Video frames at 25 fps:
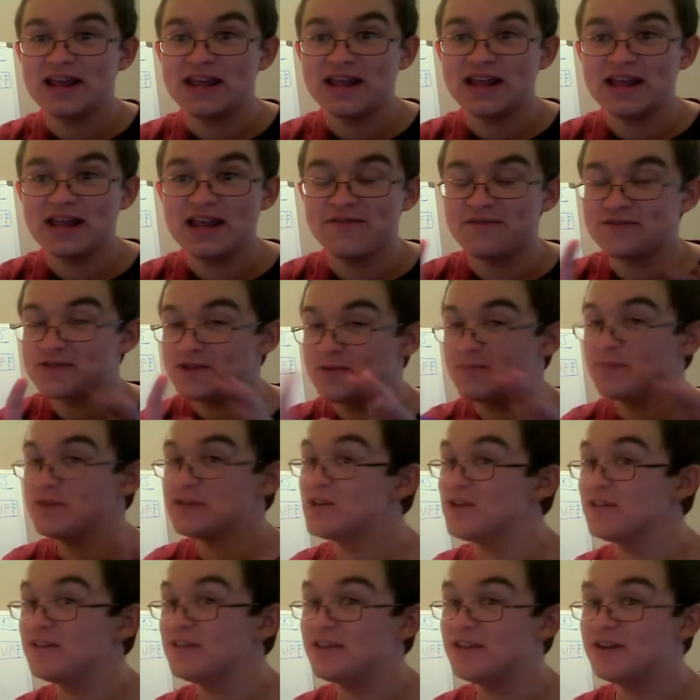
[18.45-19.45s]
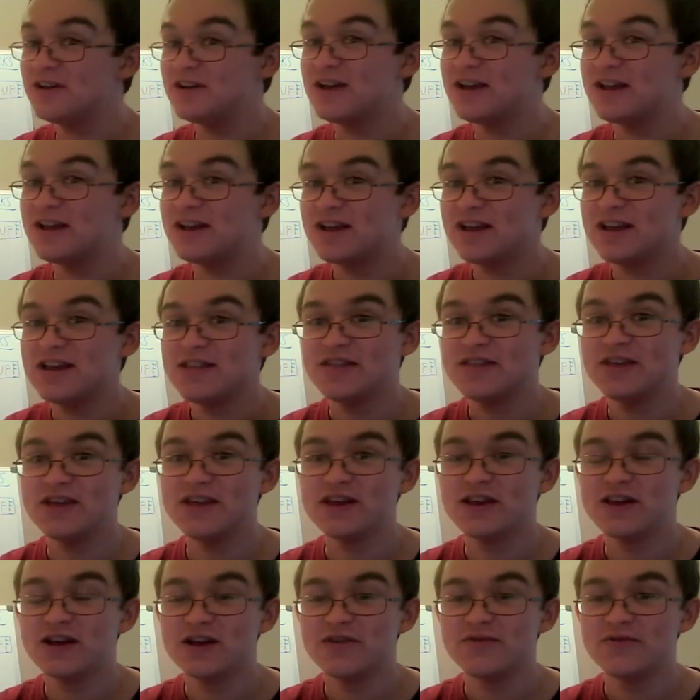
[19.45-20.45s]
if something's on the Internet,
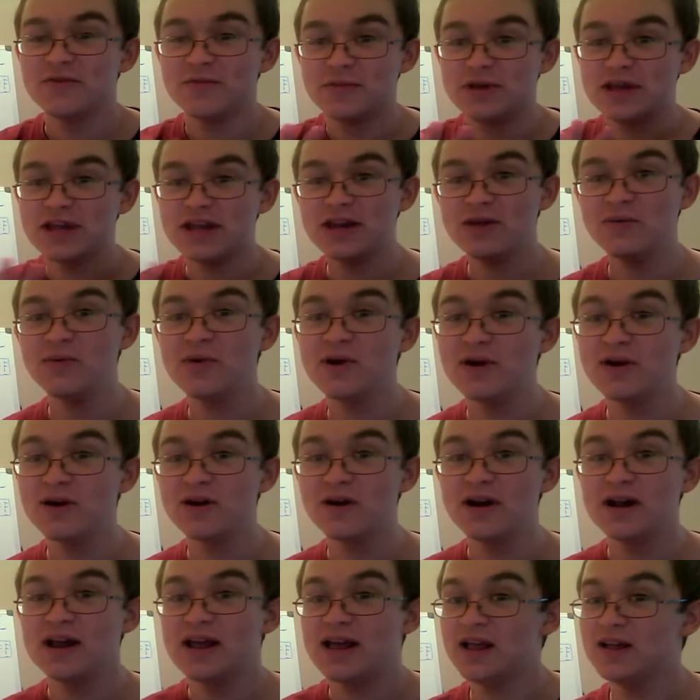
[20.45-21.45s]
then from anywhere